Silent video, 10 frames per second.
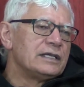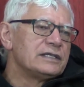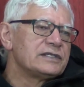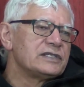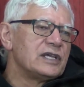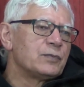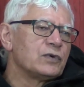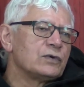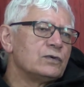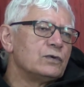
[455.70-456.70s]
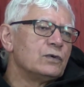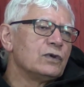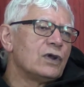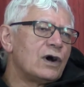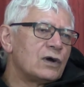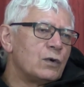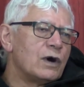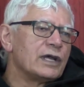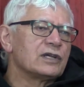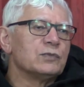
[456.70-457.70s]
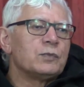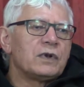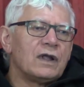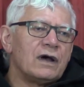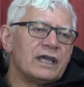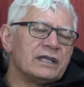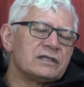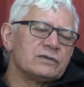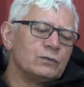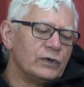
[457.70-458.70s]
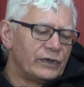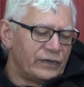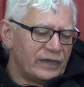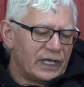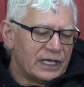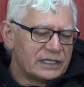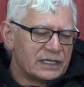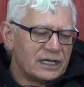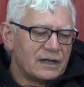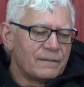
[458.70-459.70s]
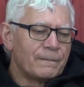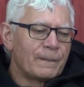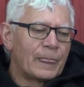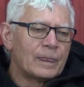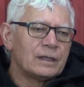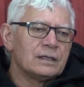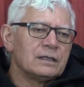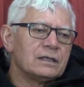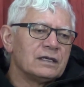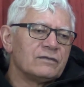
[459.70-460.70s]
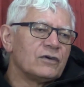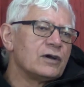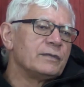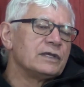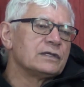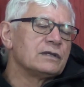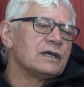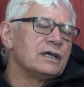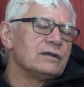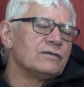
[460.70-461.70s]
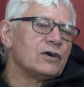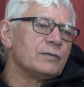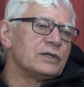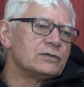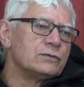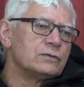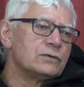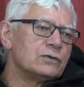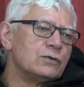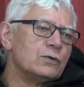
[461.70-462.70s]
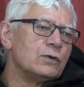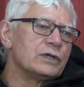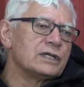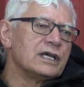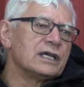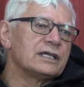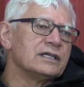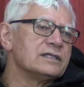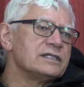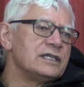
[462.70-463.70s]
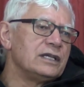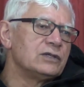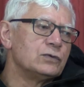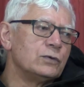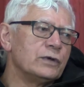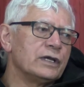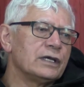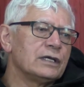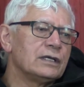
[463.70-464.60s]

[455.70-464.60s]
separate or not quite compliant with that environmental court consent order.